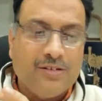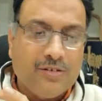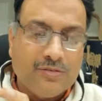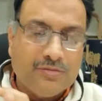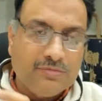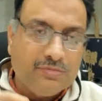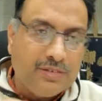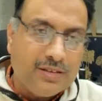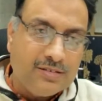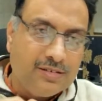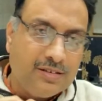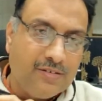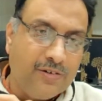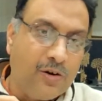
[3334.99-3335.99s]
No,
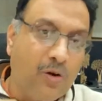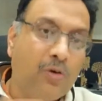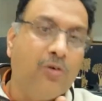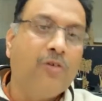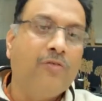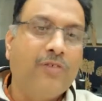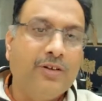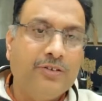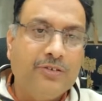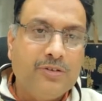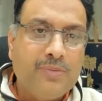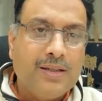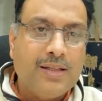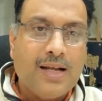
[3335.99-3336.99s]
we don't know for
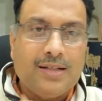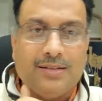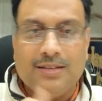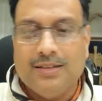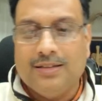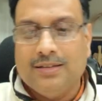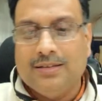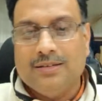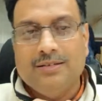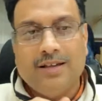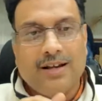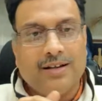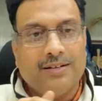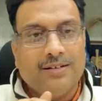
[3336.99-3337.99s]
sure, but that's the
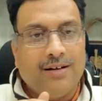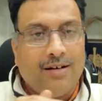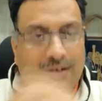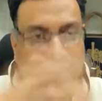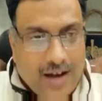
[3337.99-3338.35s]
theory or